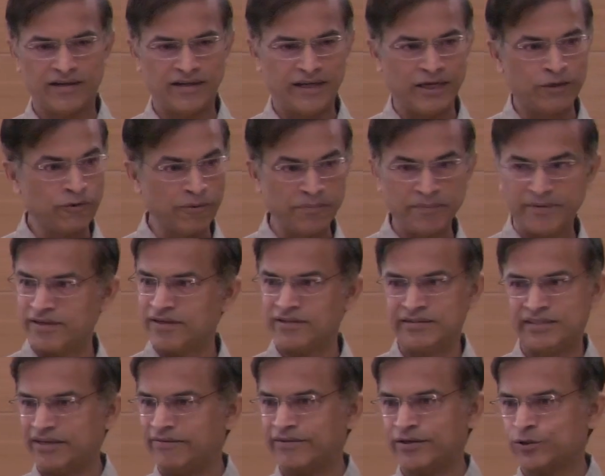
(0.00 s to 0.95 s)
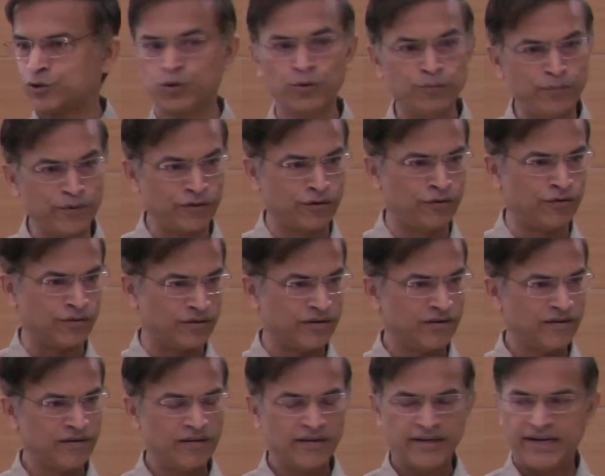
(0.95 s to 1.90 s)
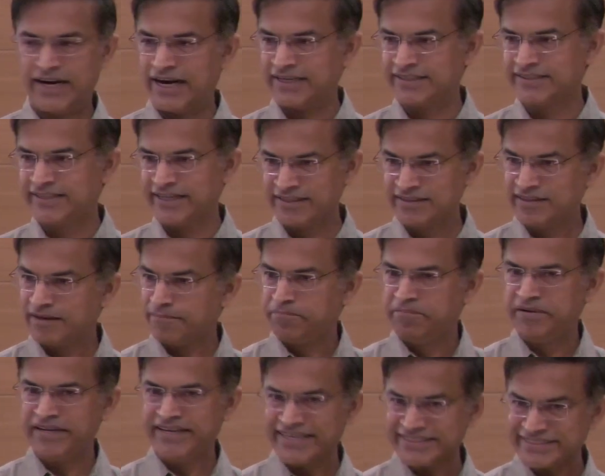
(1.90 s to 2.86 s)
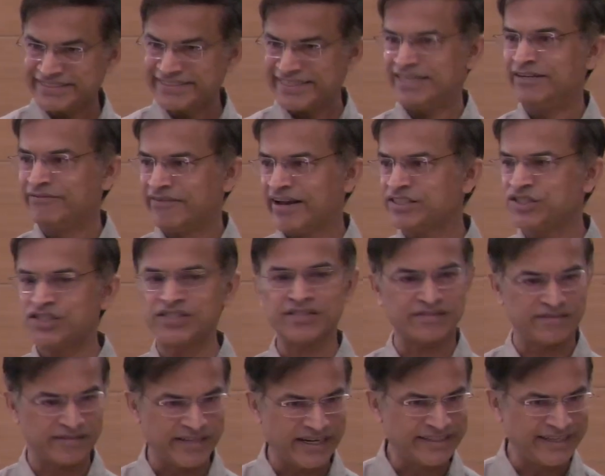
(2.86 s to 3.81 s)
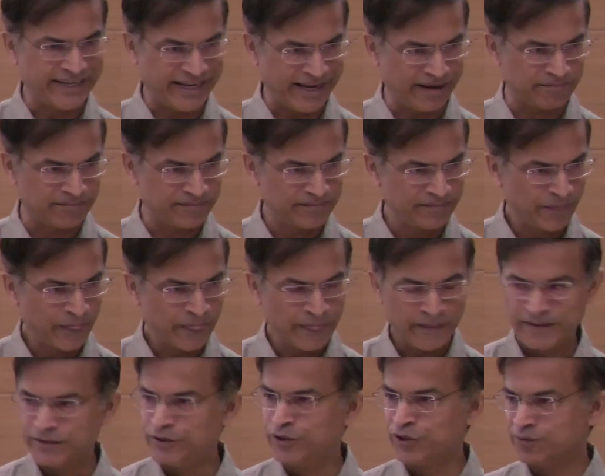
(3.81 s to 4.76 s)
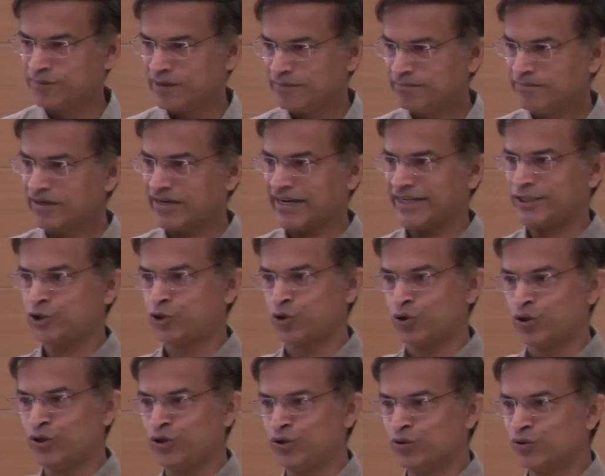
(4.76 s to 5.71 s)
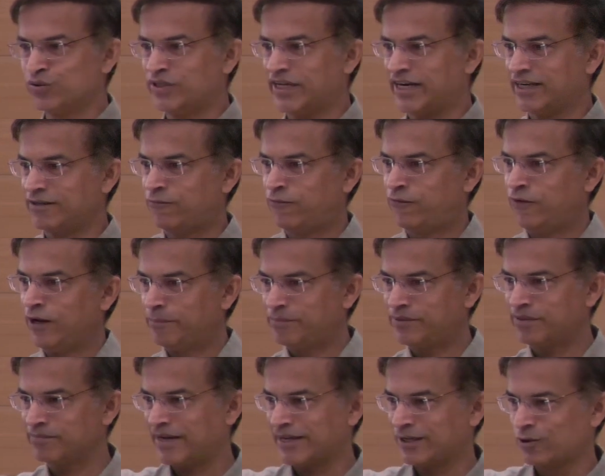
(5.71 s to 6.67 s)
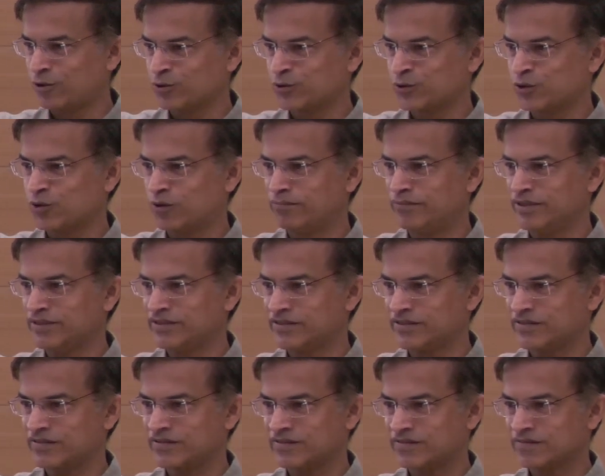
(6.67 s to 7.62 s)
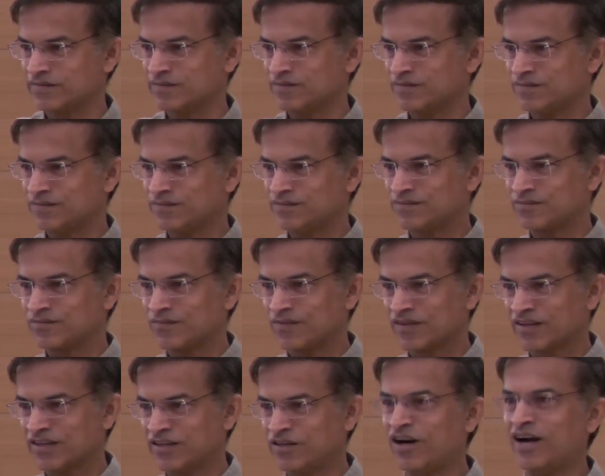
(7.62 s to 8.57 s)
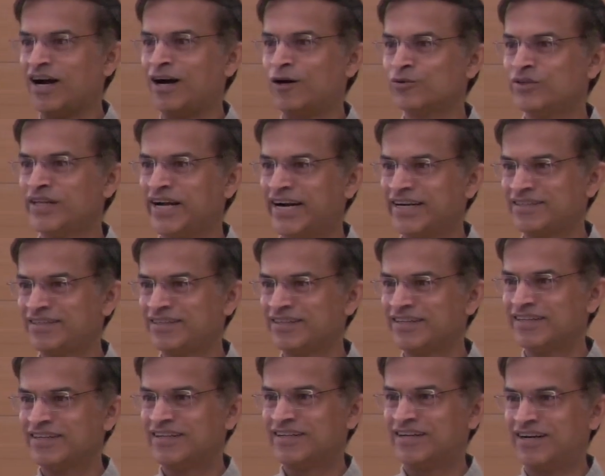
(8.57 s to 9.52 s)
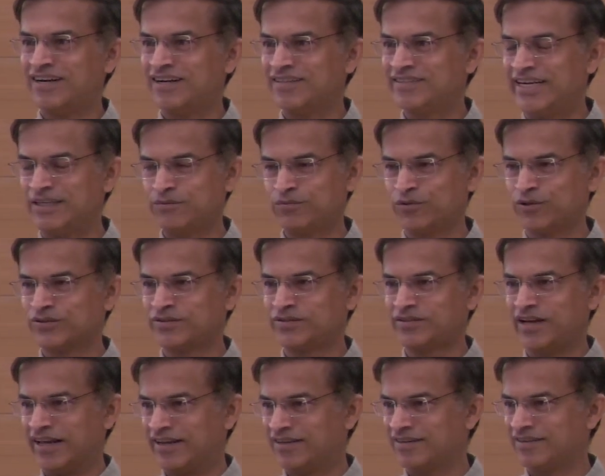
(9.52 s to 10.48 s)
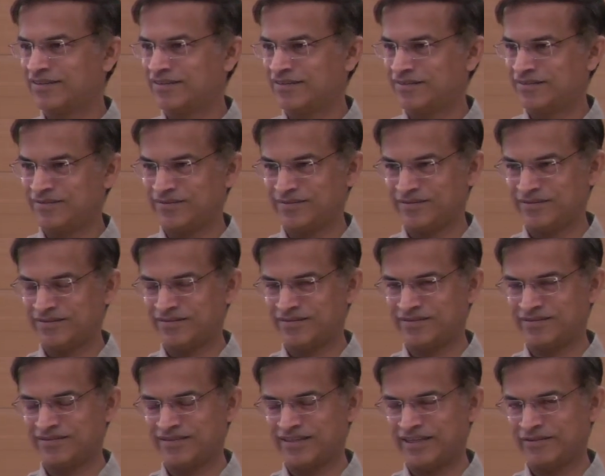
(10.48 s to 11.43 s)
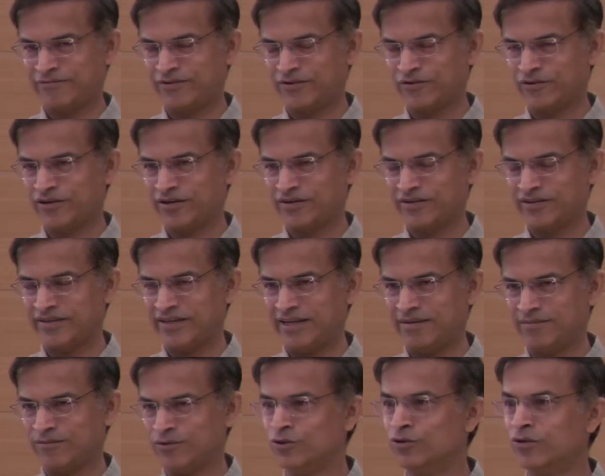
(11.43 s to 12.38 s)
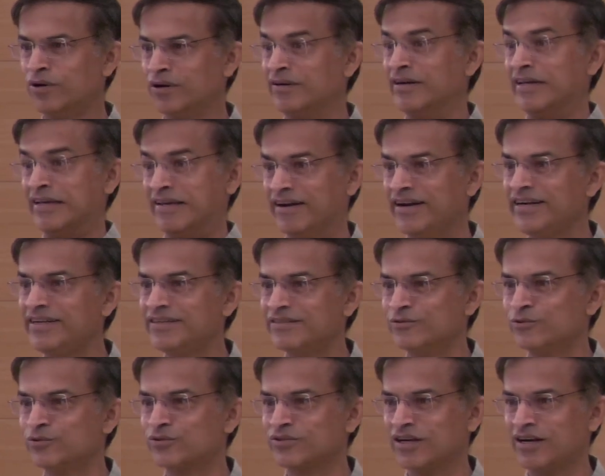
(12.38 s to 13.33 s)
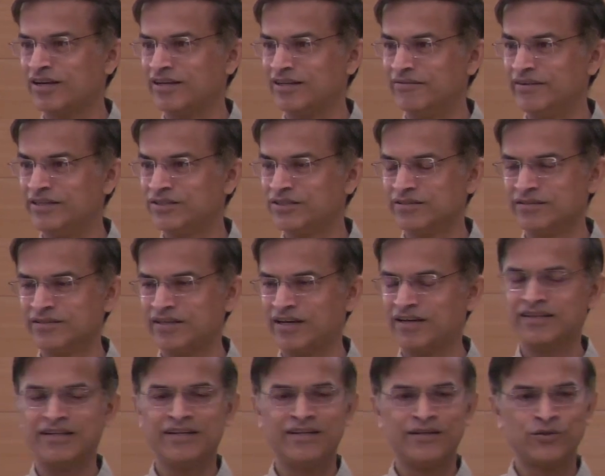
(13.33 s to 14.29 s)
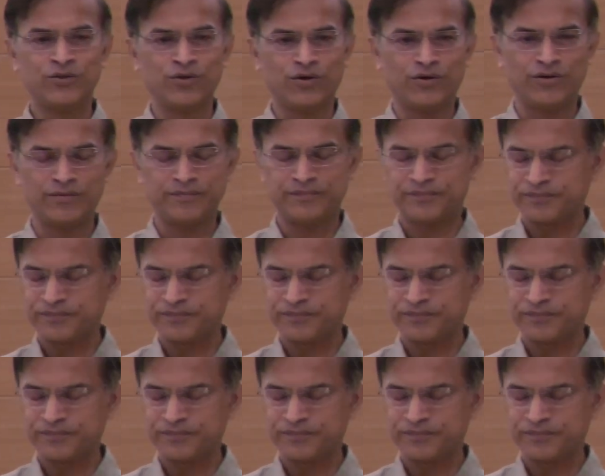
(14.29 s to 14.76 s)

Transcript: equipment, and they were super good. And then the biggest invention that came, do you remember I showed you that flipped microscope business? You know how that that was like a, I forgot the name, Noorni, right? Uska invention tha. So